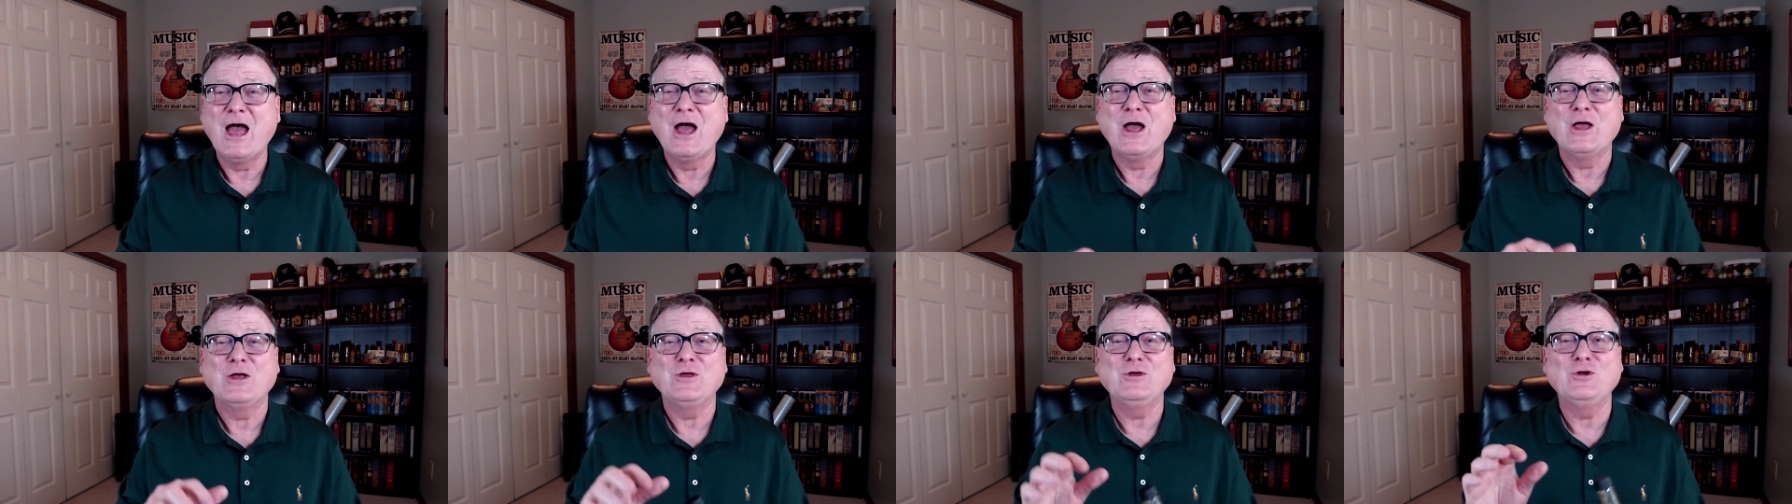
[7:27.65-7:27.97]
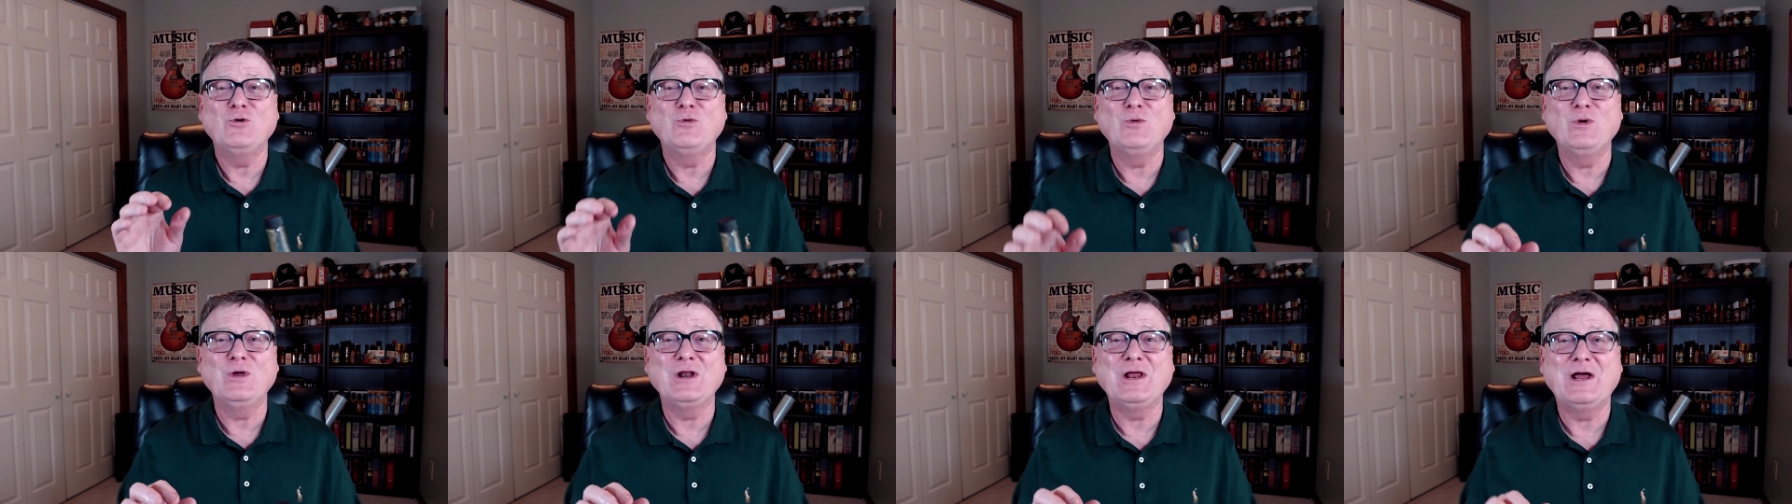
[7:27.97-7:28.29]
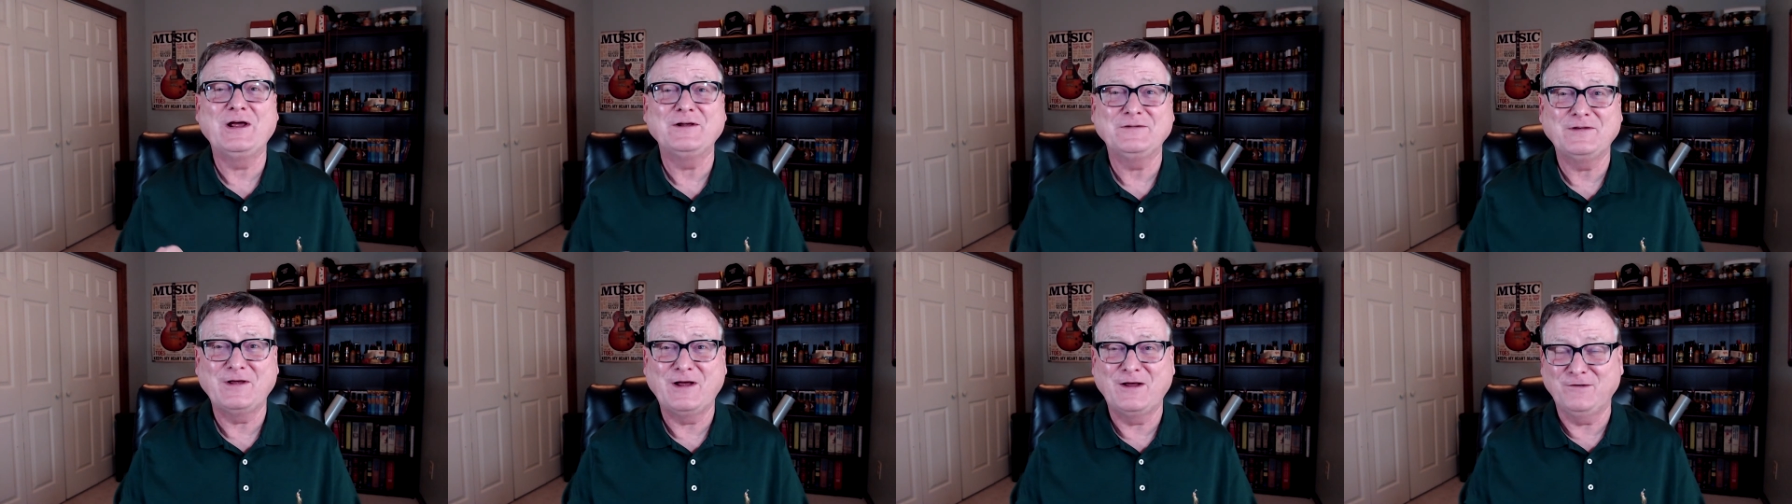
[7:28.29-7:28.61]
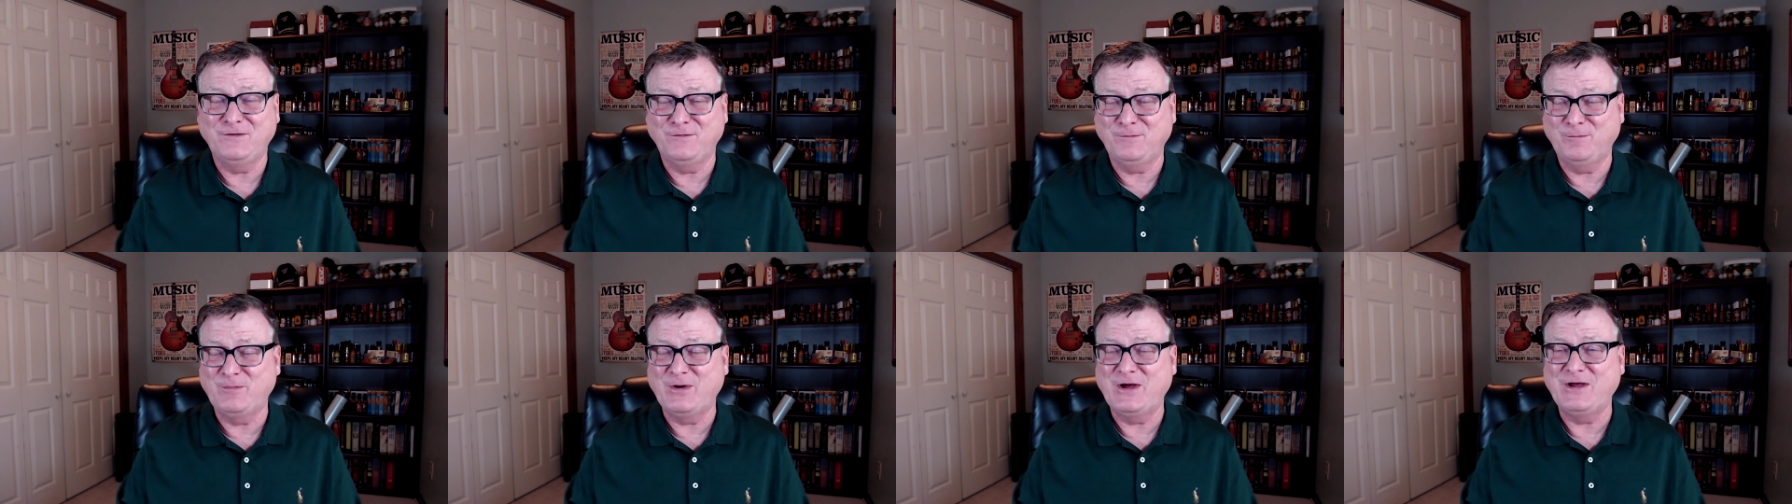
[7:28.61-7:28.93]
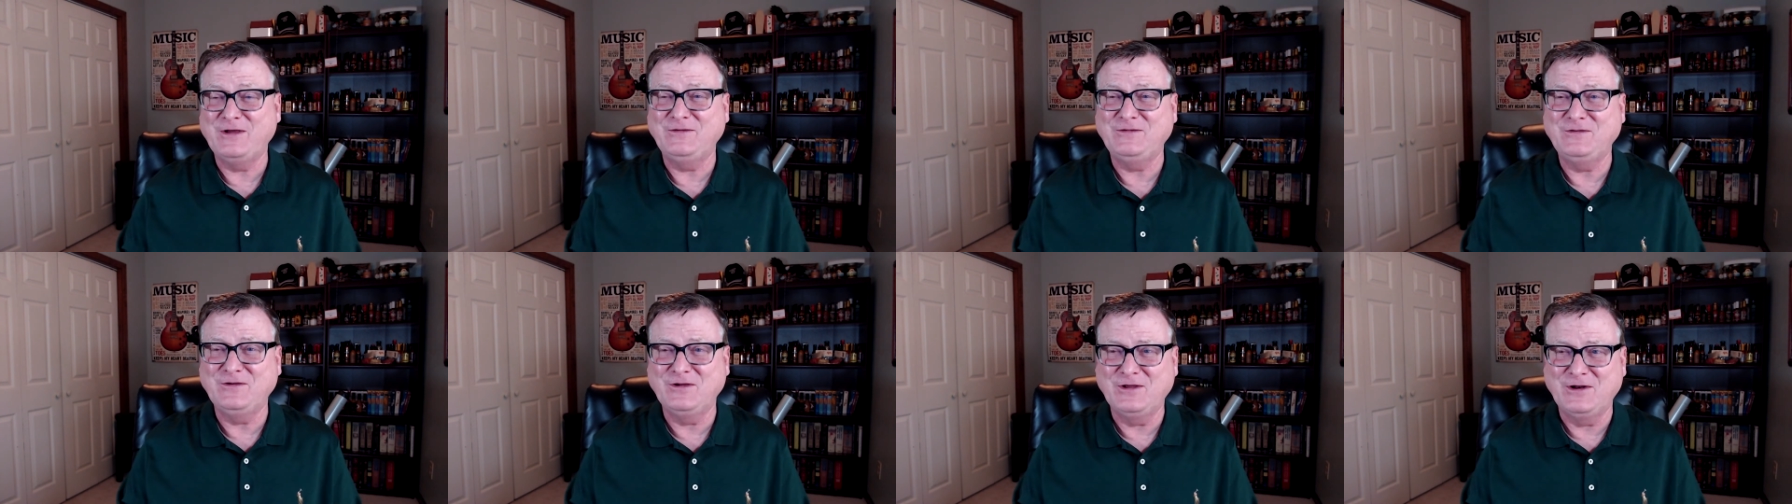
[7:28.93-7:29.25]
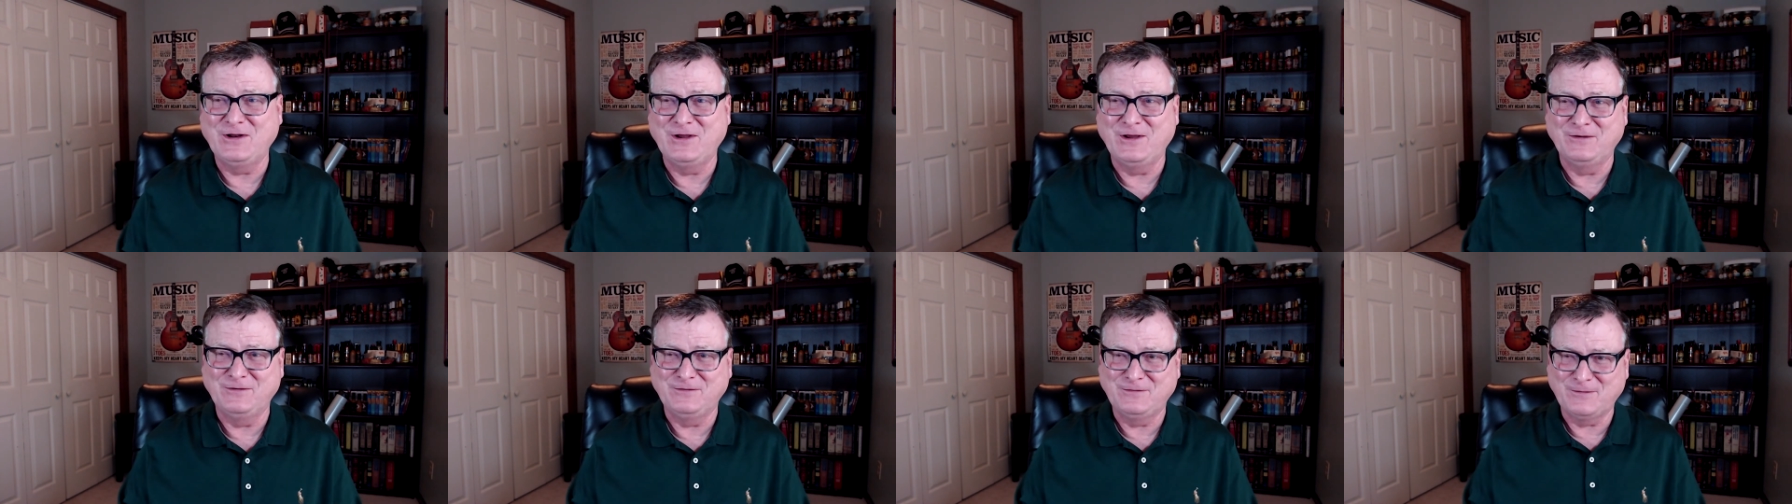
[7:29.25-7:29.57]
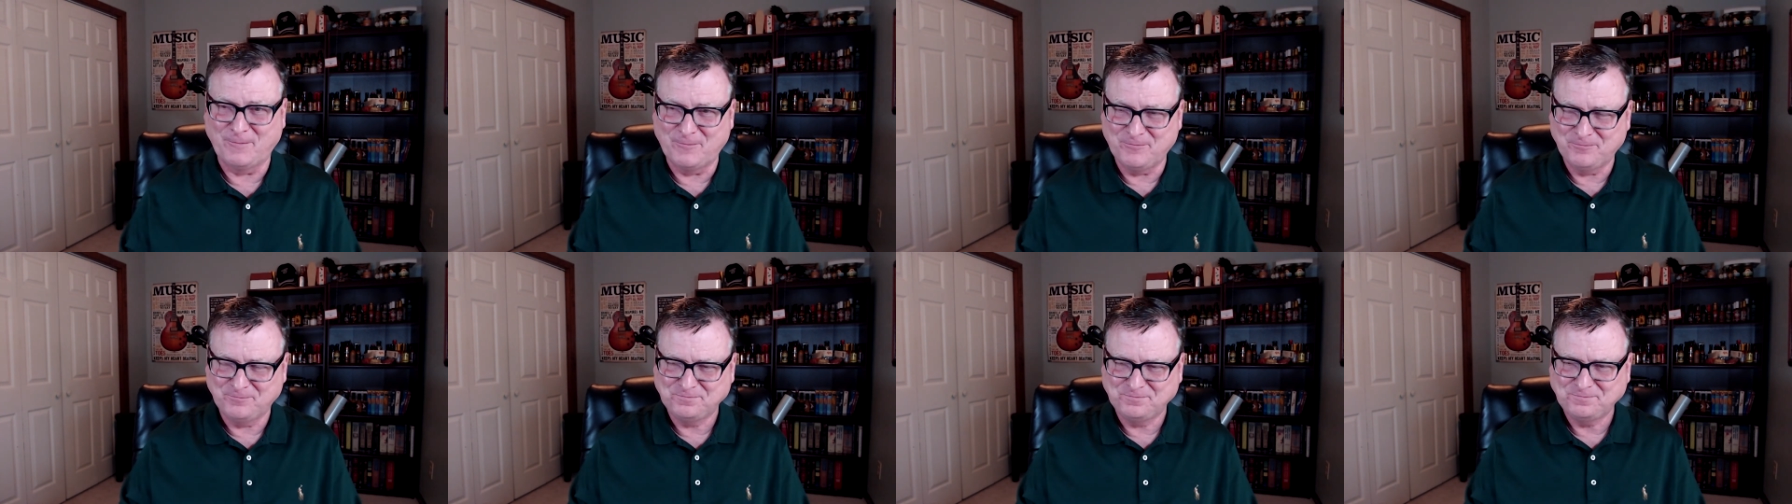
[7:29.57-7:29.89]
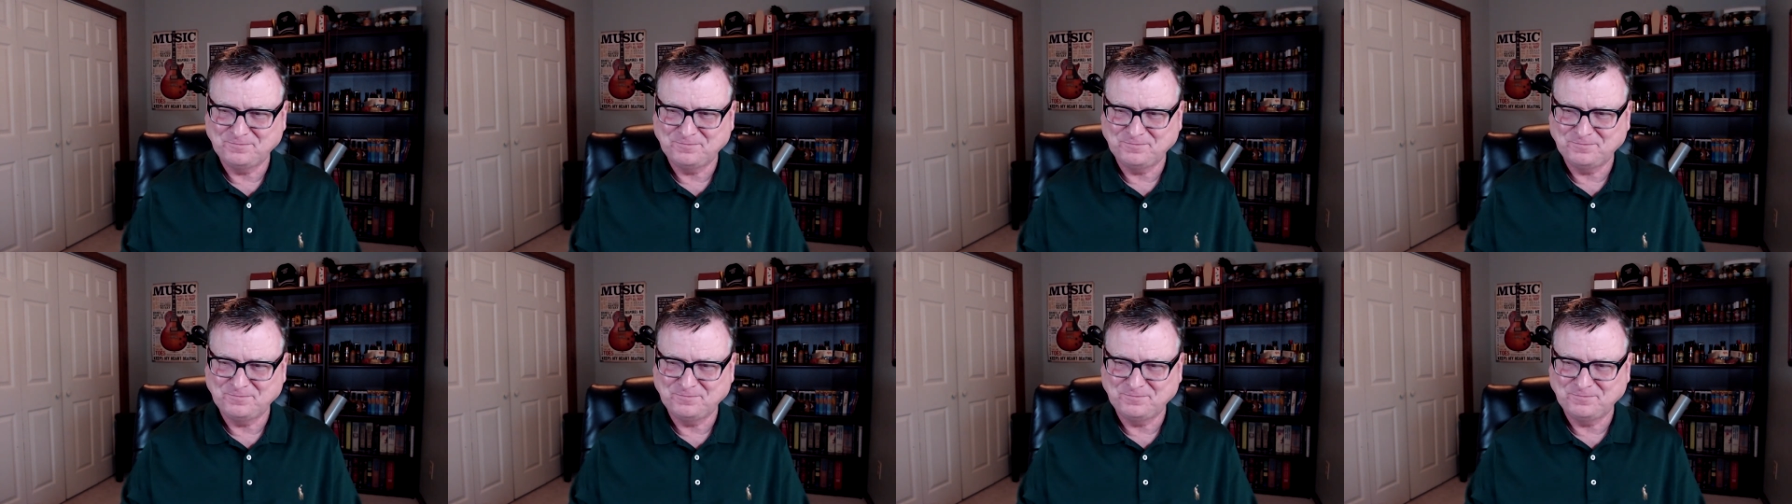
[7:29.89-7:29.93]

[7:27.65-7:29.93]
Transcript: you realize how spicy it is.